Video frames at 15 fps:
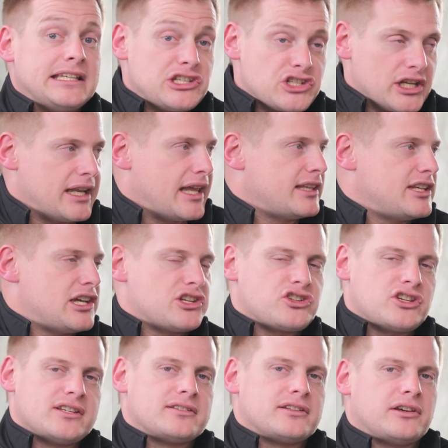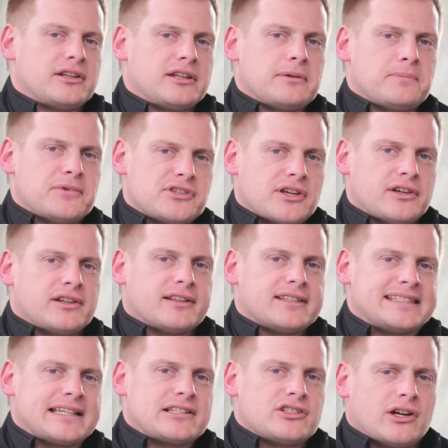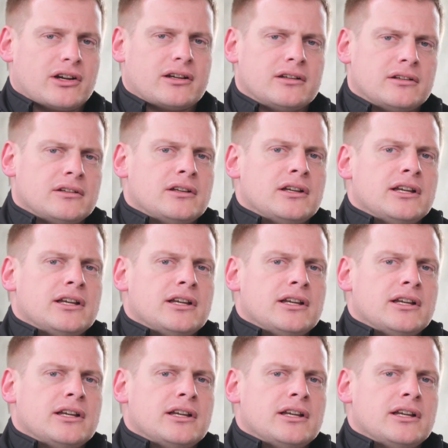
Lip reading: Teacher Landi, as she's known in a persona on TikTok,